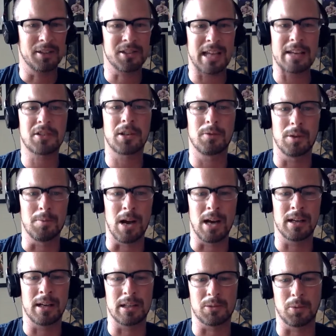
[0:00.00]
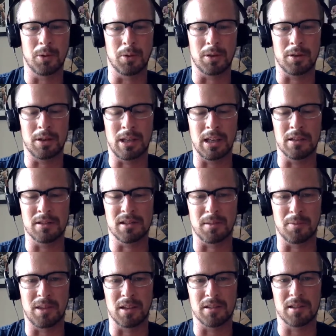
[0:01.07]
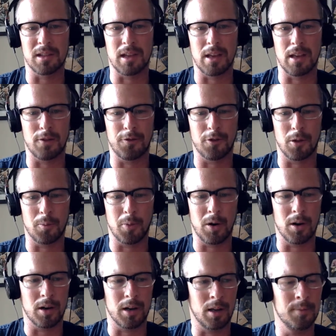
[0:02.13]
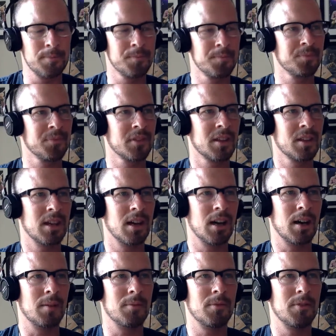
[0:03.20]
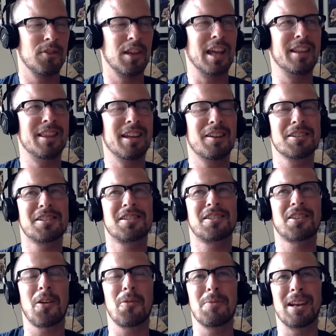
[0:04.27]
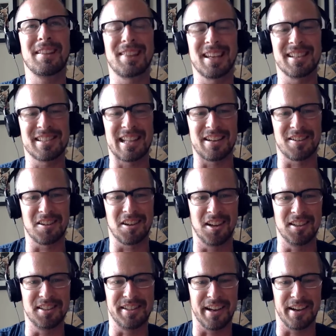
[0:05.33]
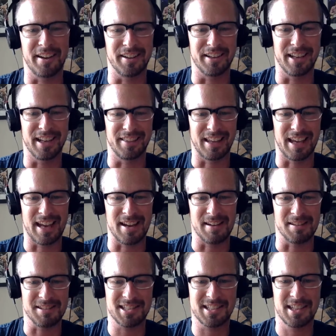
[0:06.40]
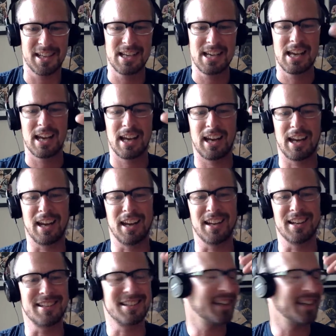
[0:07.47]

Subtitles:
was actually reminded as we were getting some things together for the party, there are so many things that are undone in the house. And